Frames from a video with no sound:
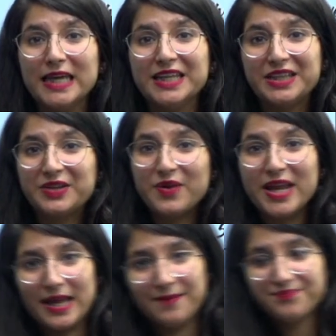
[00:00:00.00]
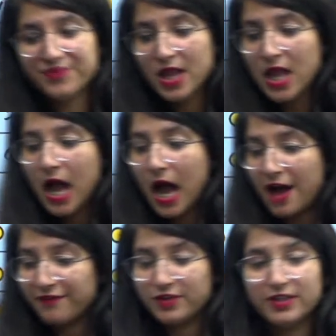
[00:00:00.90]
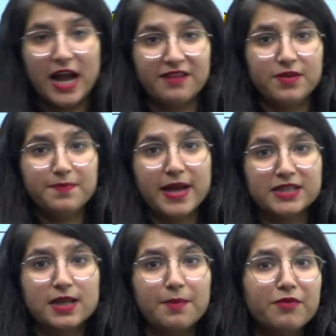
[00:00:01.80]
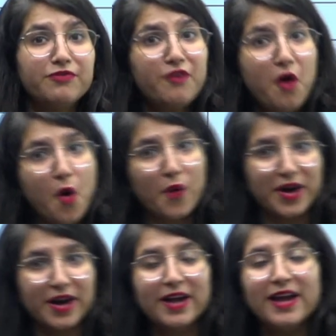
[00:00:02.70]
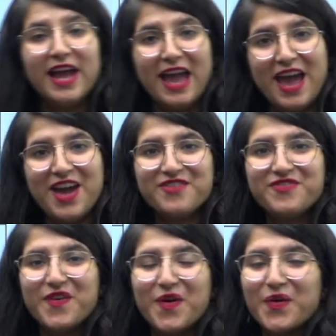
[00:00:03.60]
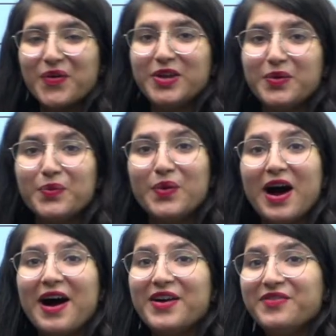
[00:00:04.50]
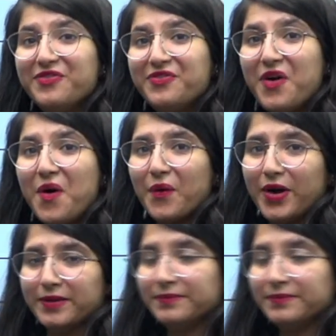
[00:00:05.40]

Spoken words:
3. After that we met number 4, F-O-U-R, 4.